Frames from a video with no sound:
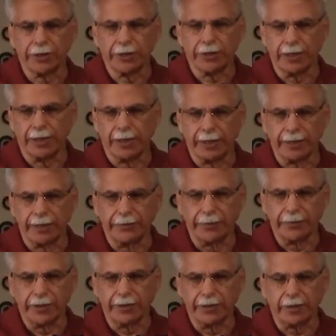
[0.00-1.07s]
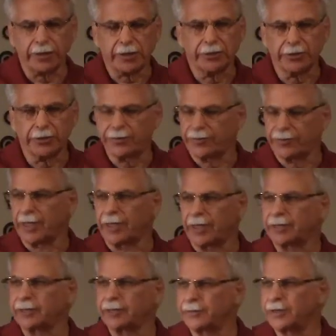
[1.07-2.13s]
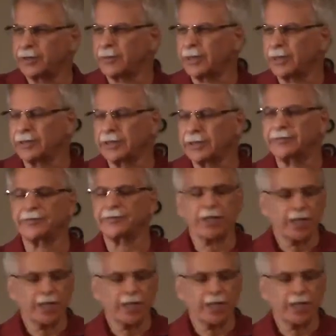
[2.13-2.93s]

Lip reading: God begin to clear the fog in my life.